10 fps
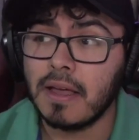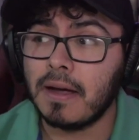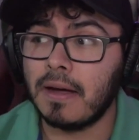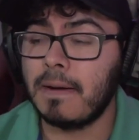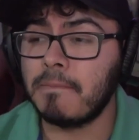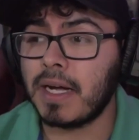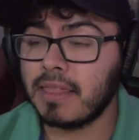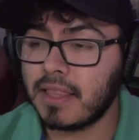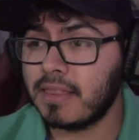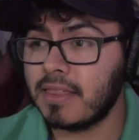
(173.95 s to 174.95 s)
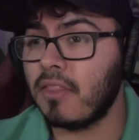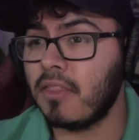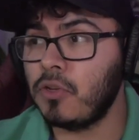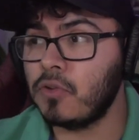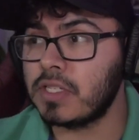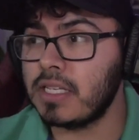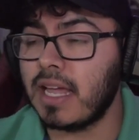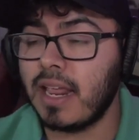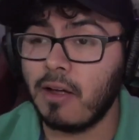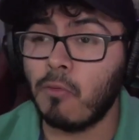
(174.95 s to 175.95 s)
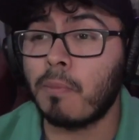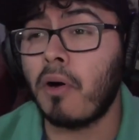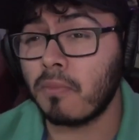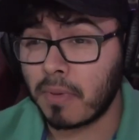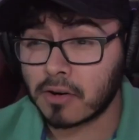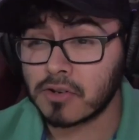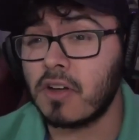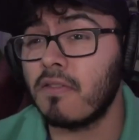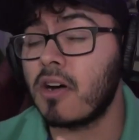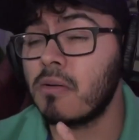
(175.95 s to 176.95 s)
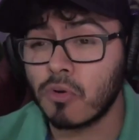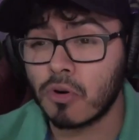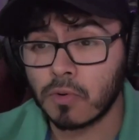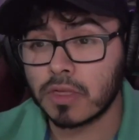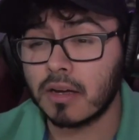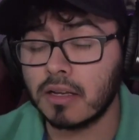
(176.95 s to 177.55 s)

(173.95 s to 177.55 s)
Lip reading: I think now they're using that, hey, we're part of Microsoft. Come work with us.